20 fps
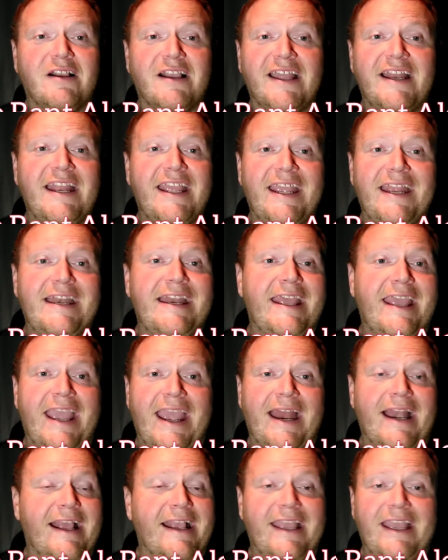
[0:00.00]
can
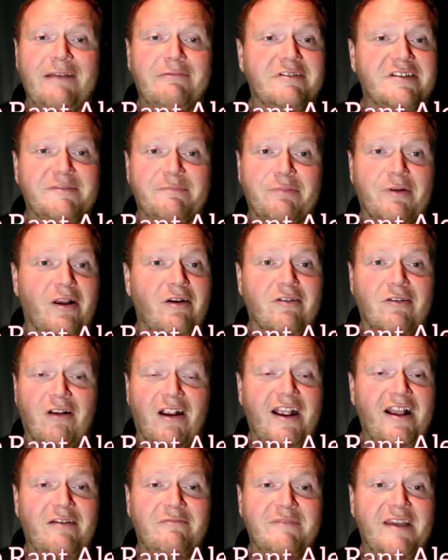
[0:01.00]
Indiana get with the
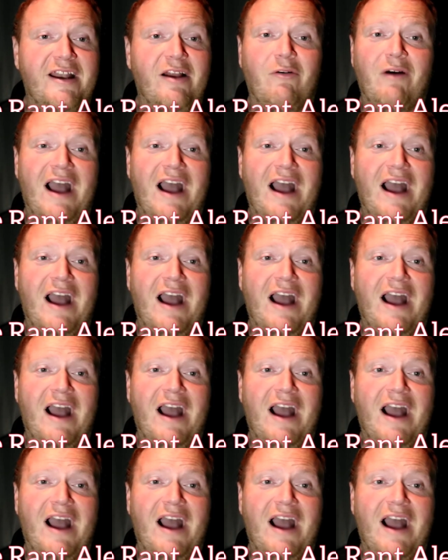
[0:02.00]
program and